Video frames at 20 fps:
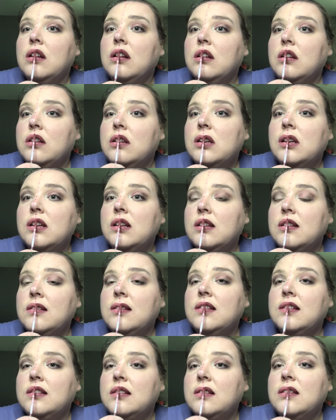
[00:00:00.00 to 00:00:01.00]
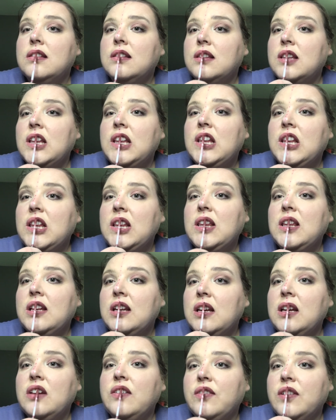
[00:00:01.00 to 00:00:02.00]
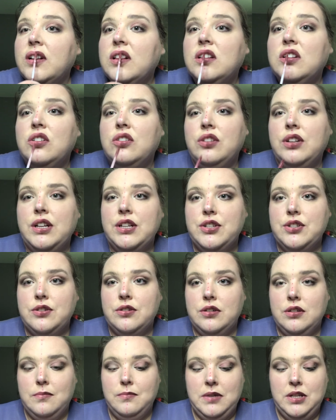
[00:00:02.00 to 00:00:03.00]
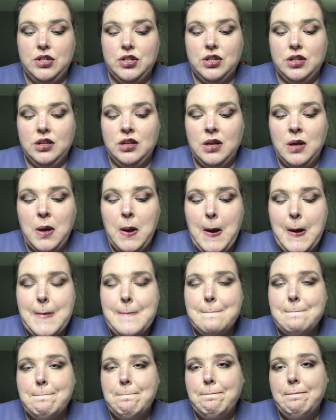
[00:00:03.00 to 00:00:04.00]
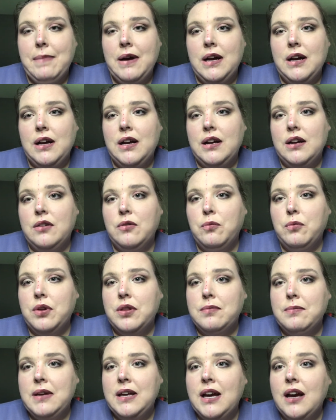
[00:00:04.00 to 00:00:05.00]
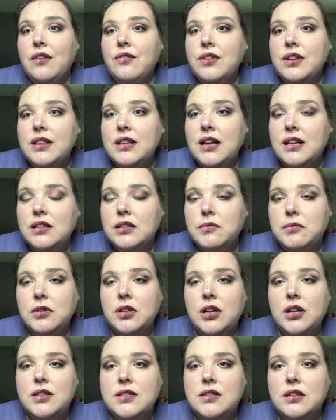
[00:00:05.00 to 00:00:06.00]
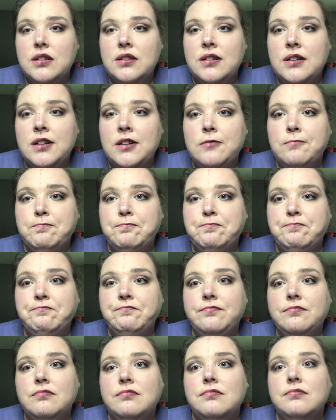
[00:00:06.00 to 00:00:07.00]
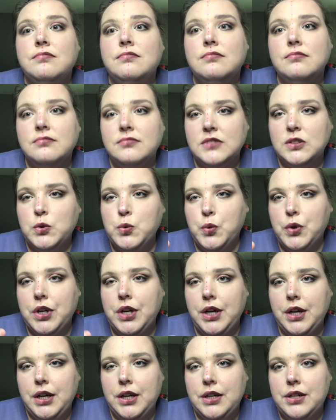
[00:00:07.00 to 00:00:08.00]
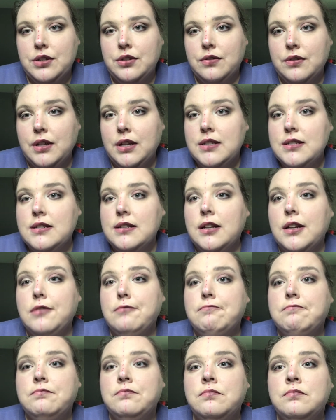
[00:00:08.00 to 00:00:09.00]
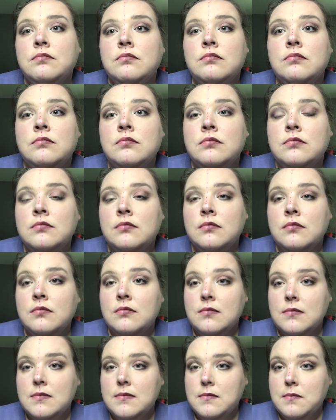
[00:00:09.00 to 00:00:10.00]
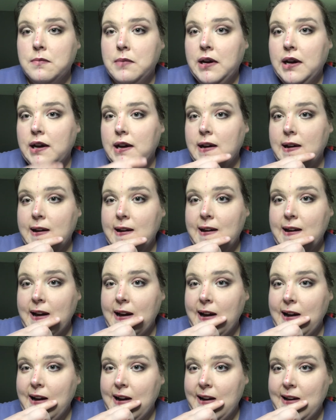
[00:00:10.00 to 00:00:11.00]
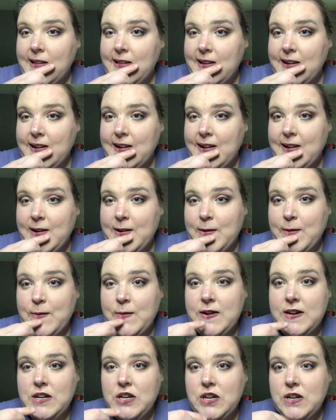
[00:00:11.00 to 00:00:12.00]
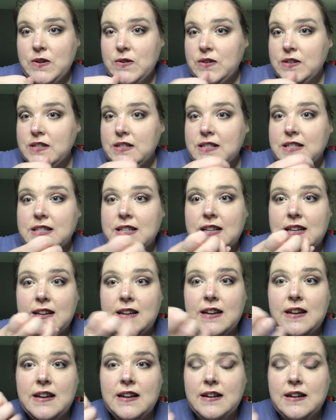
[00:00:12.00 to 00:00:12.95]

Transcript: just to give it a little extra dimension. But with me having that lip gloss on there, we're not going to do that today. But I want you to see,